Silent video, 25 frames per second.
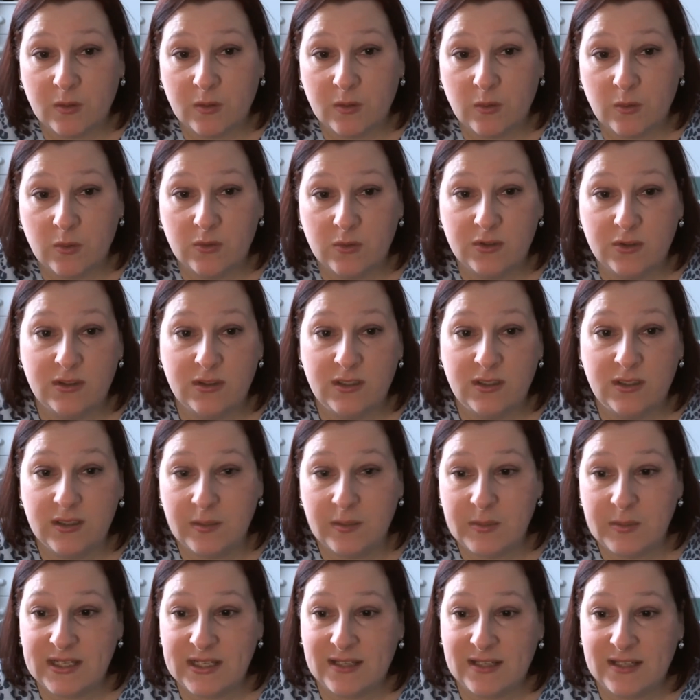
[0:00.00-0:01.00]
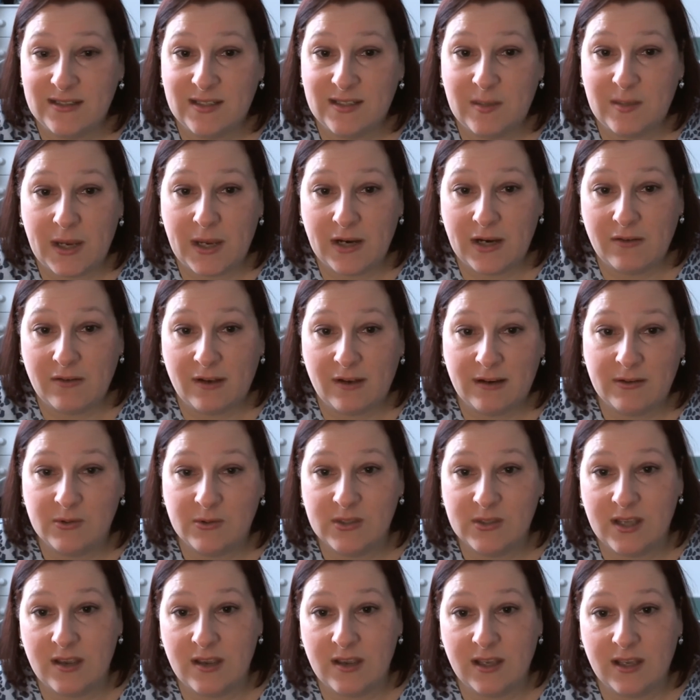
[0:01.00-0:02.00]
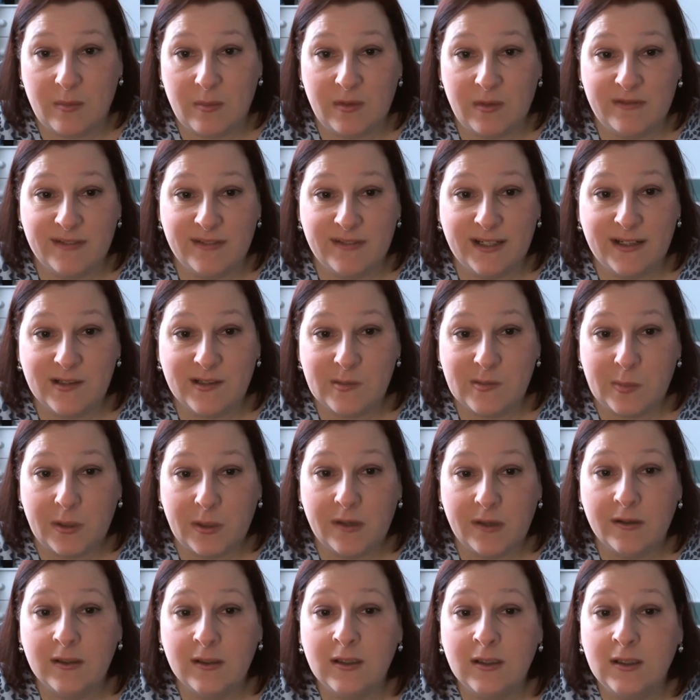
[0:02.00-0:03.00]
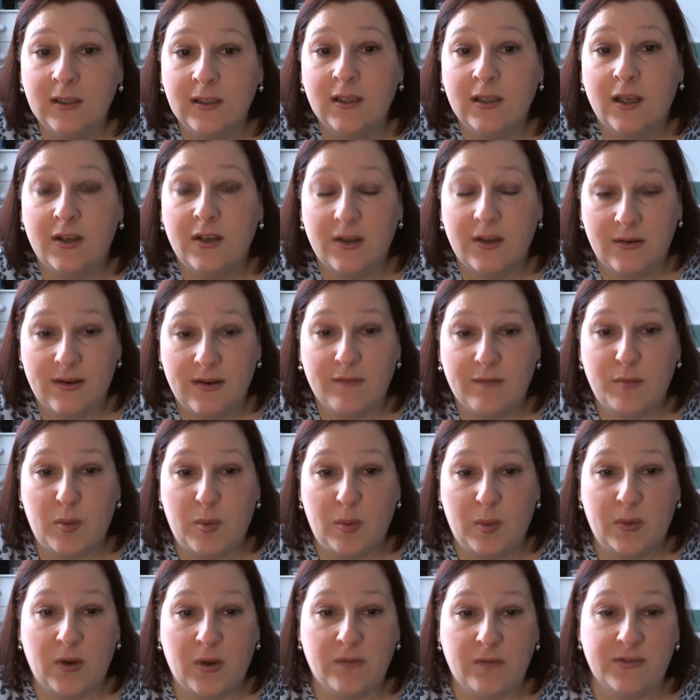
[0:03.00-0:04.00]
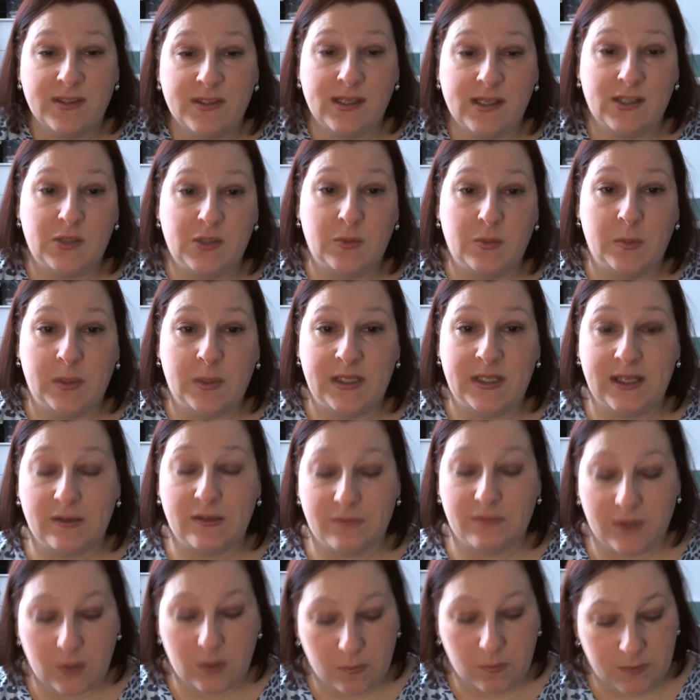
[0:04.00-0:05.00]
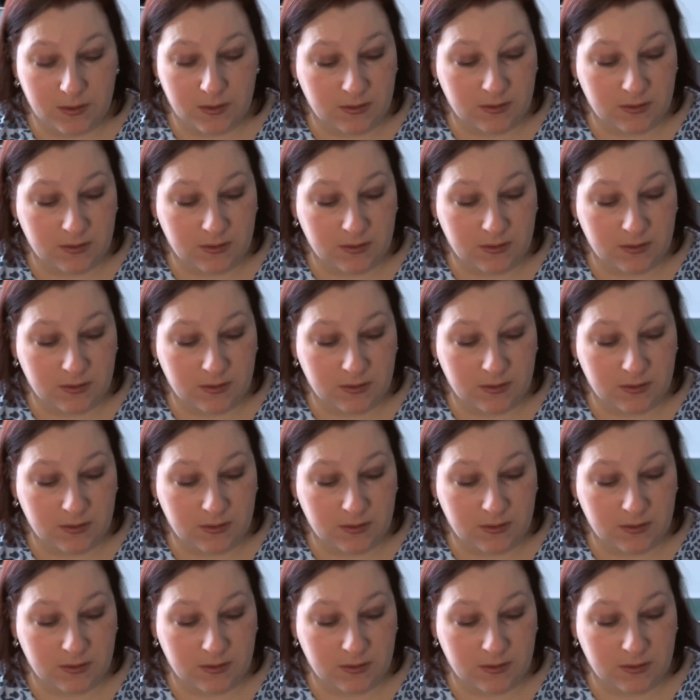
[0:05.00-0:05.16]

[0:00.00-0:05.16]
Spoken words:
or, you know, my dad's in the background, he'll say a couple of things, but I don't have a proper conversation with my dad very often.